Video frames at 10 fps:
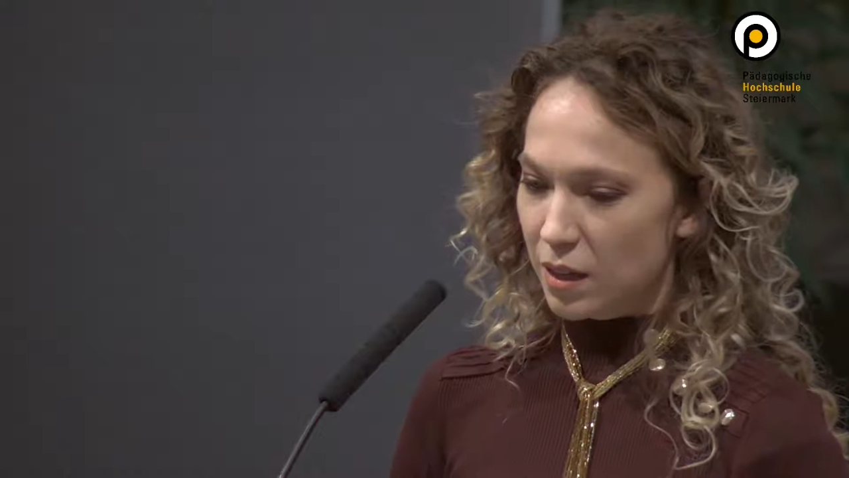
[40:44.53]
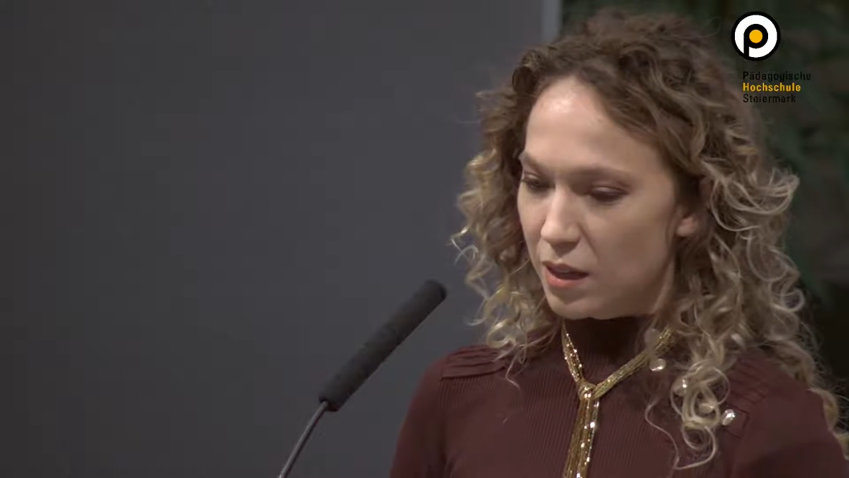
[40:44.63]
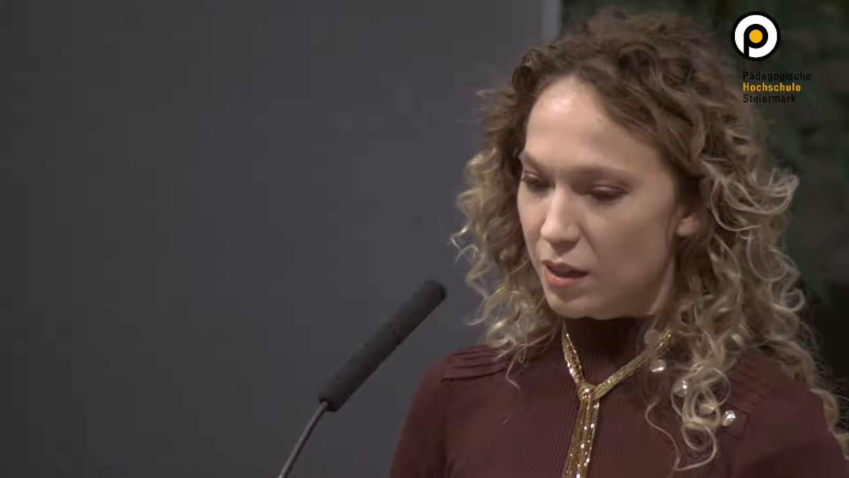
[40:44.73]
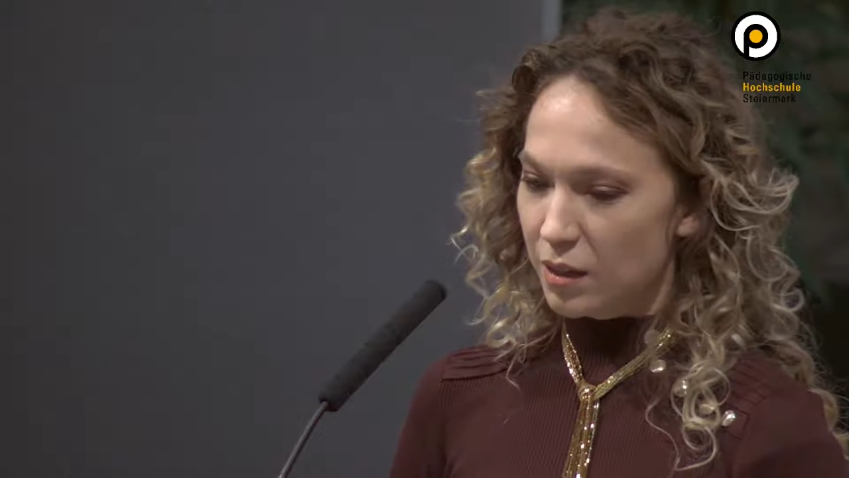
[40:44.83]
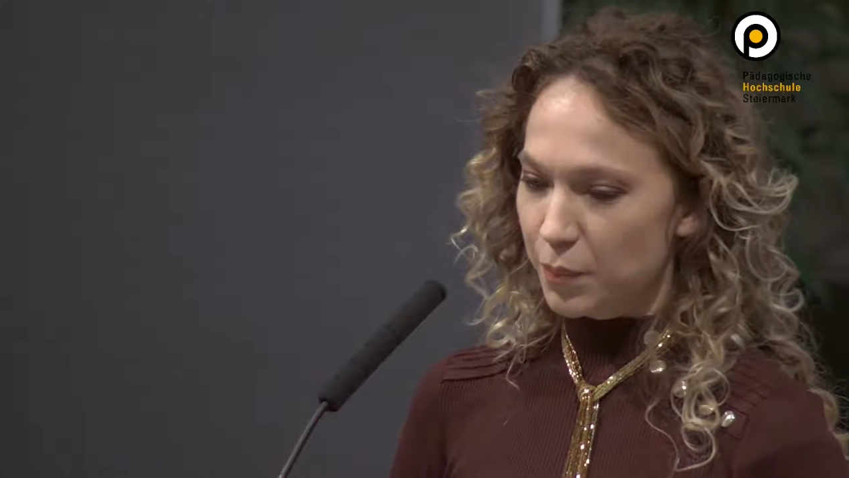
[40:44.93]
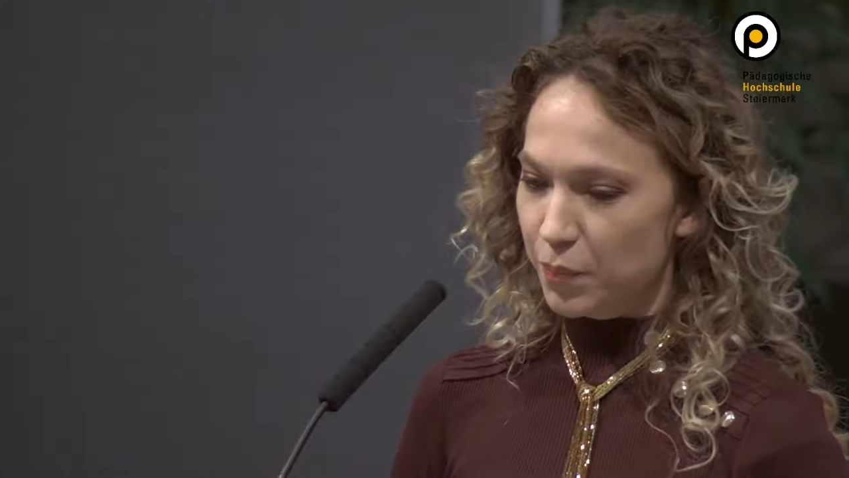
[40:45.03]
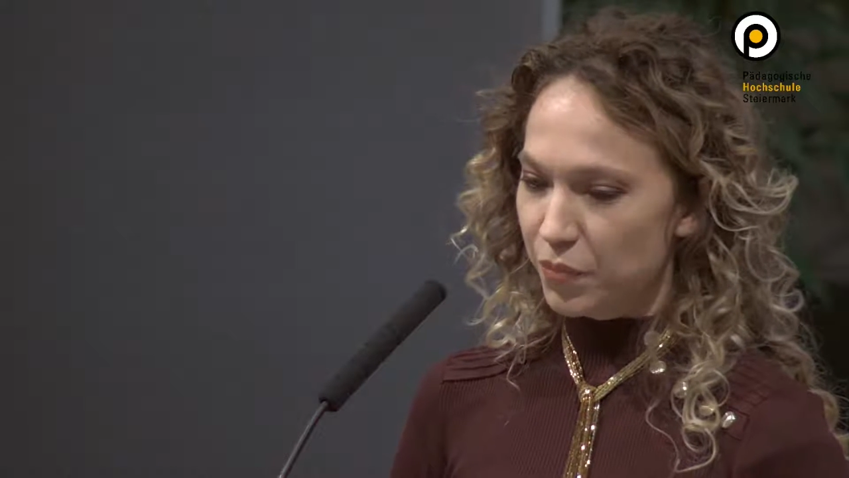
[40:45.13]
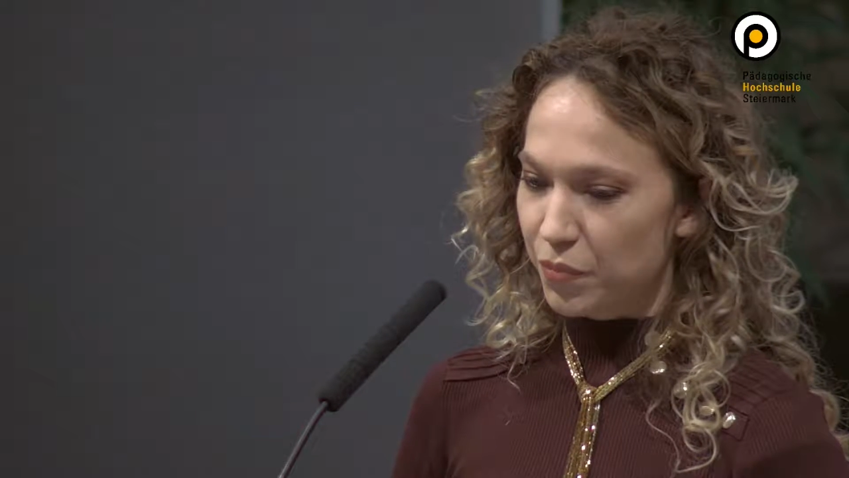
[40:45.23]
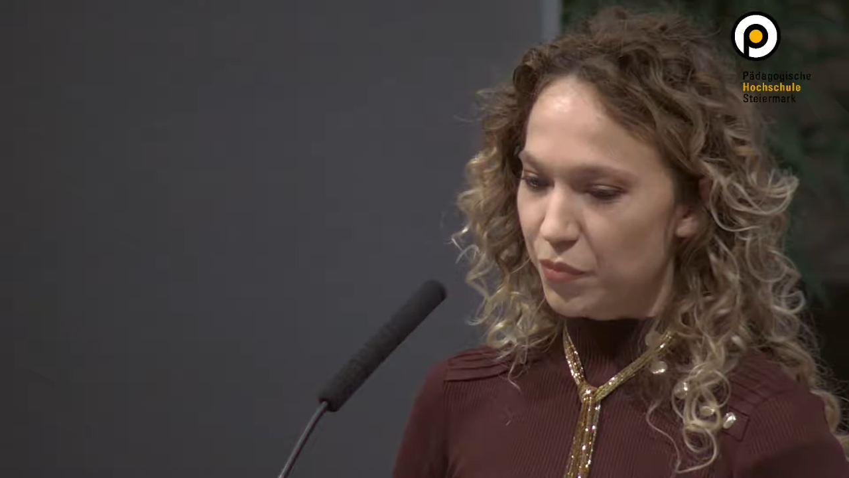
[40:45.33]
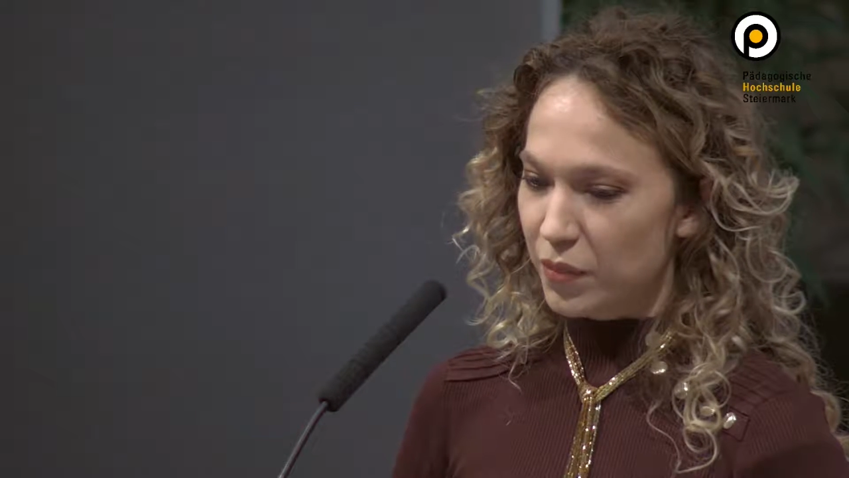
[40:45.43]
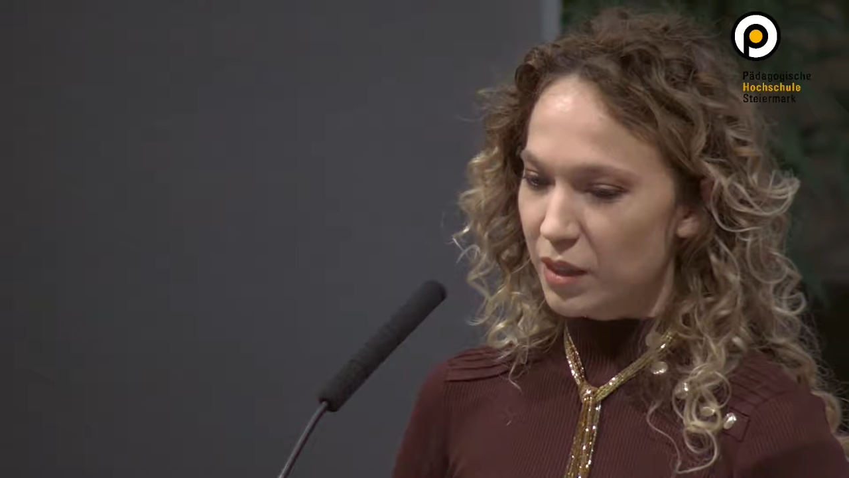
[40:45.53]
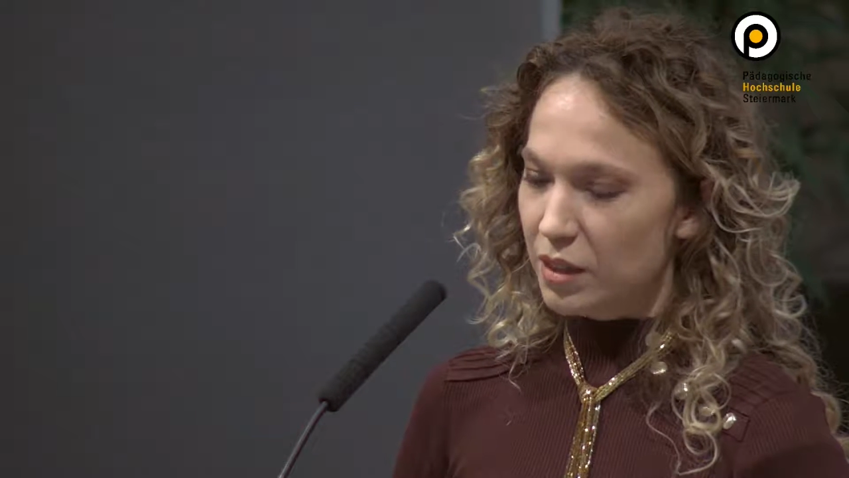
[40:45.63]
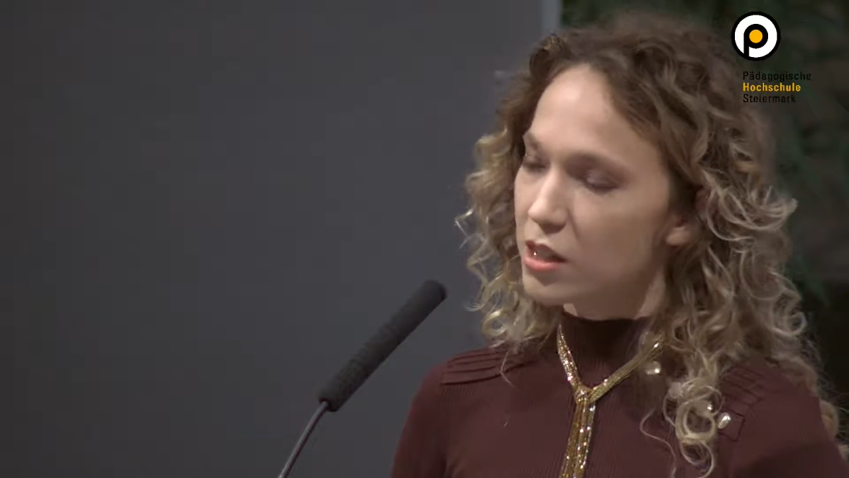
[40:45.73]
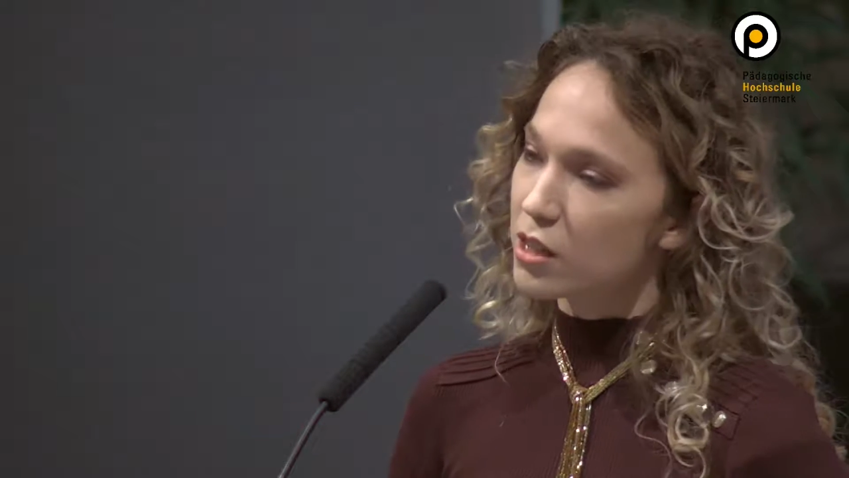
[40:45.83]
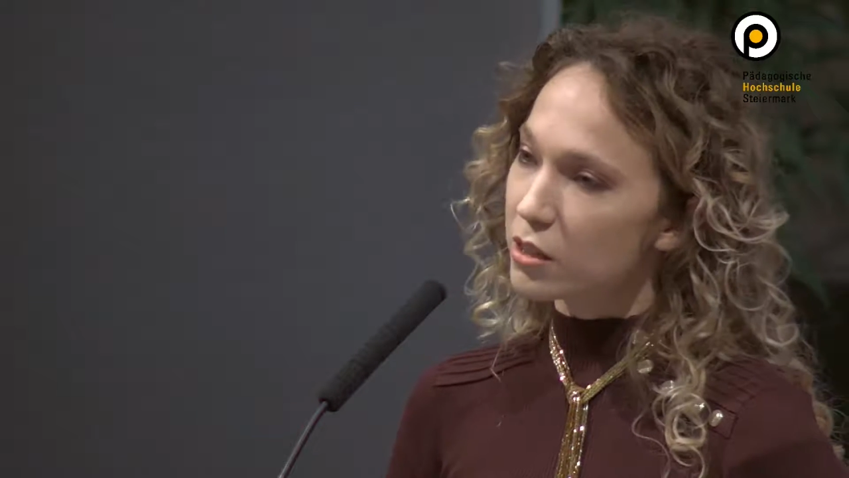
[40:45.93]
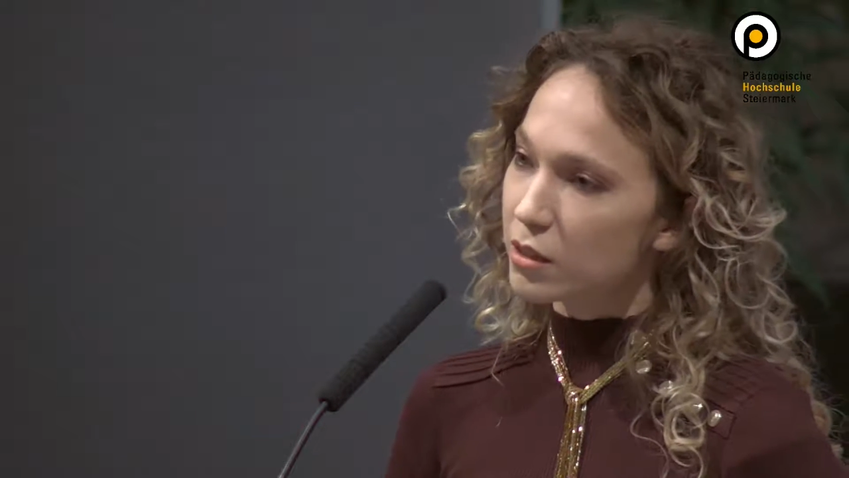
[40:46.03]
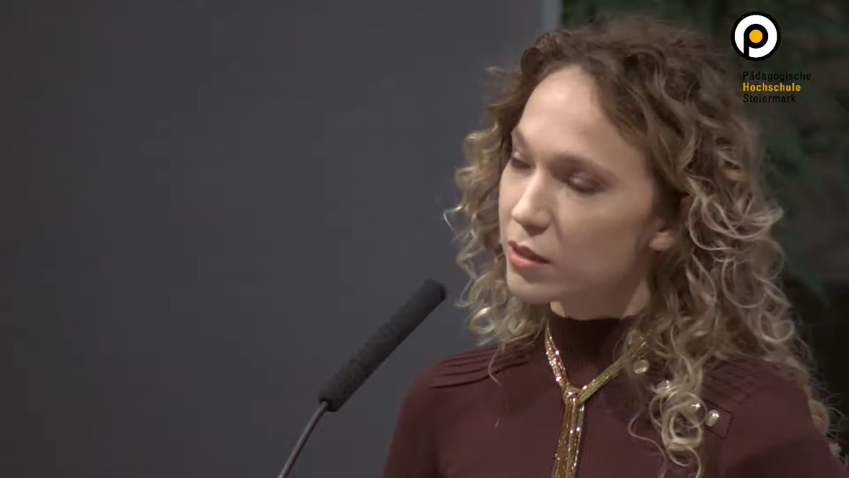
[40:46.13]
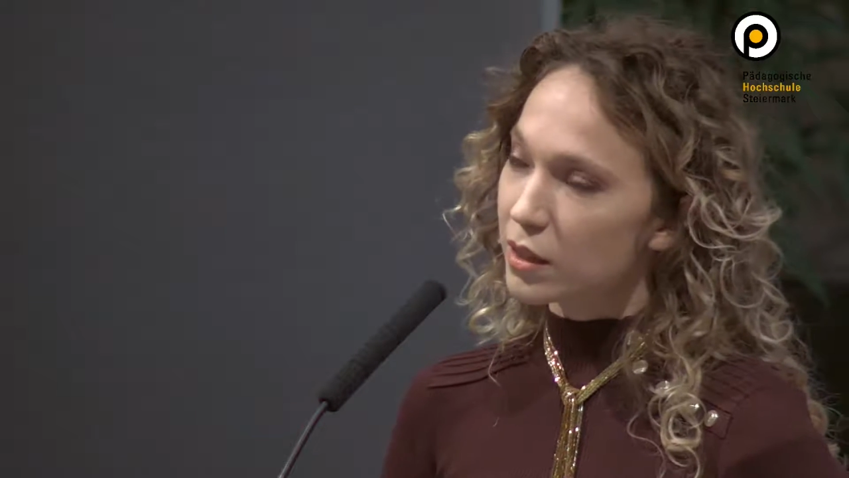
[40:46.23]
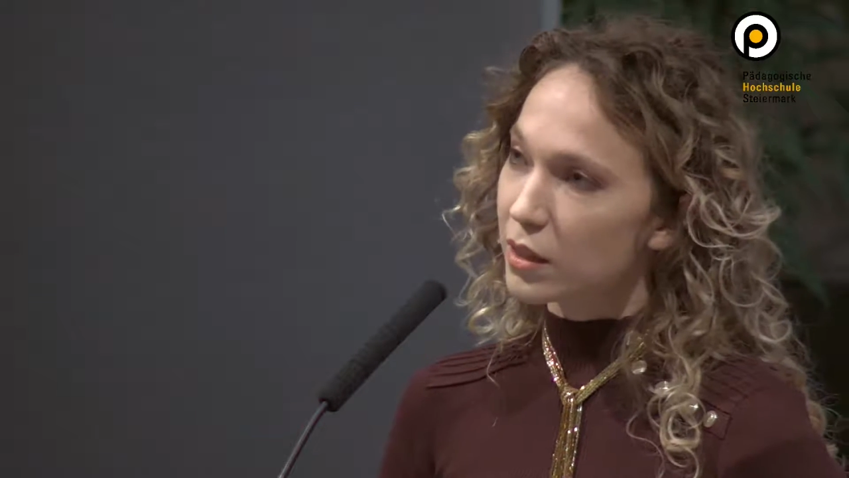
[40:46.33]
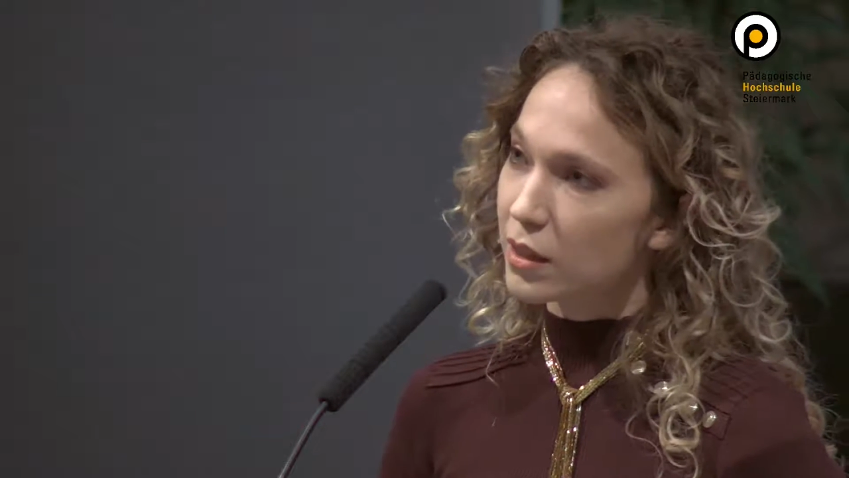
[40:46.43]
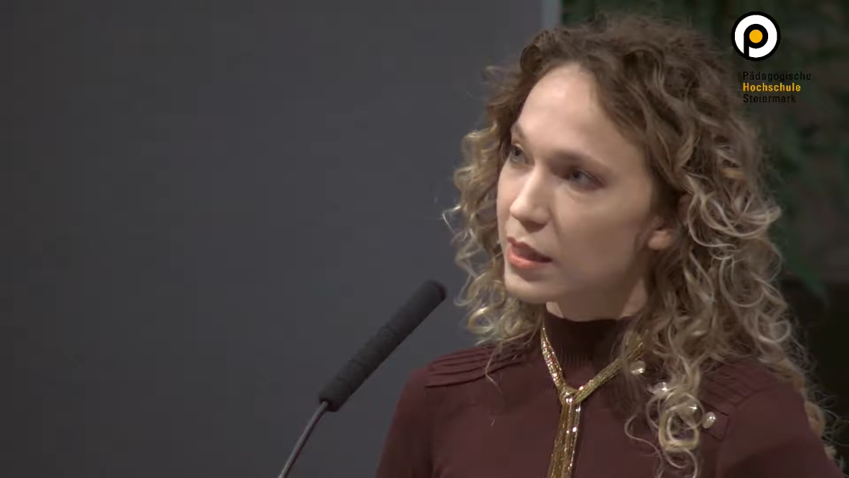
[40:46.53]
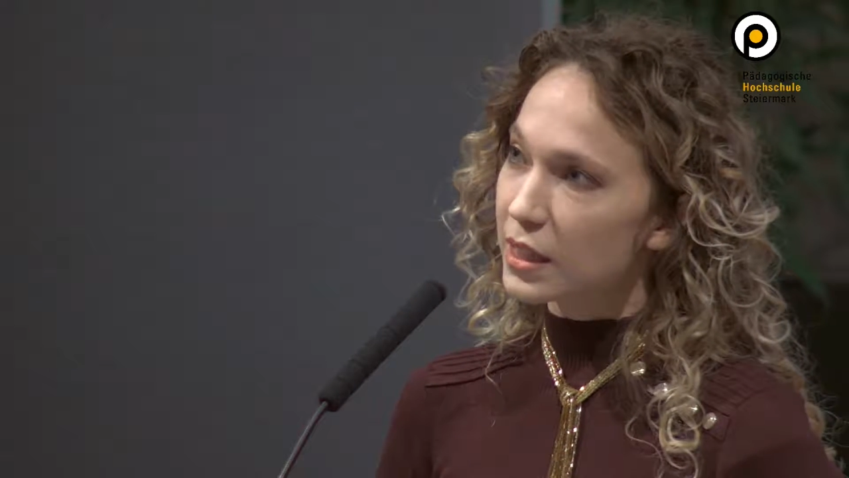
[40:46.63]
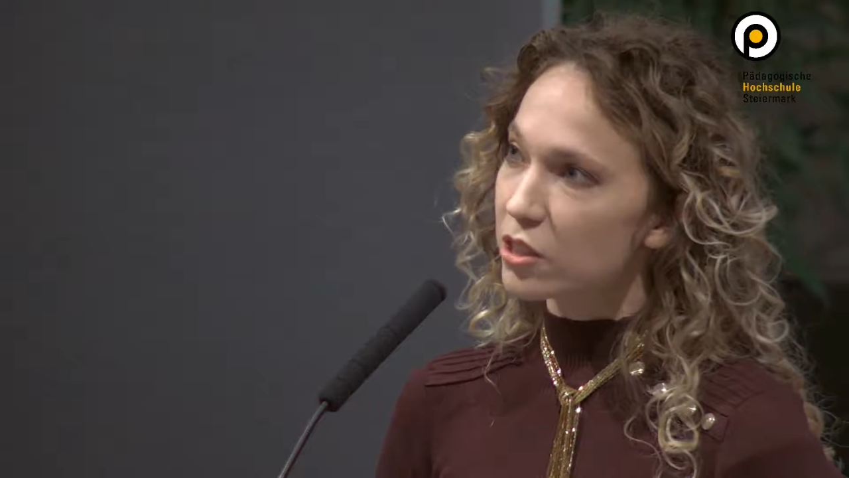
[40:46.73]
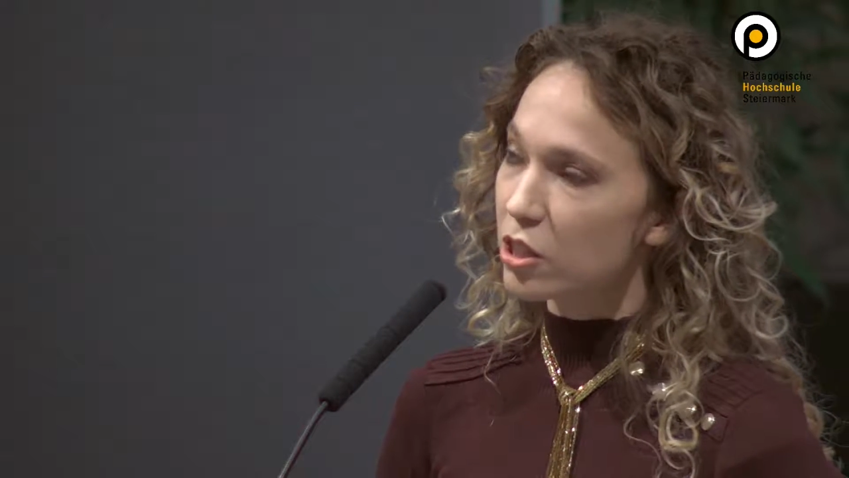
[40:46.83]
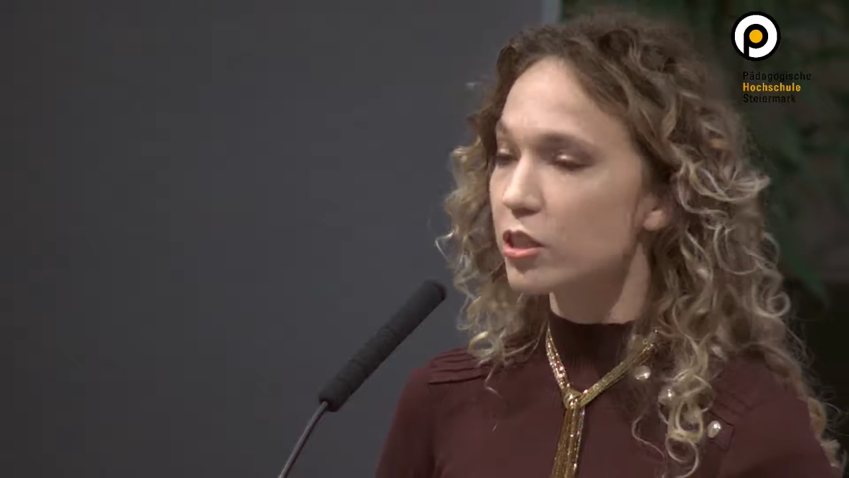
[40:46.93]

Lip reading: little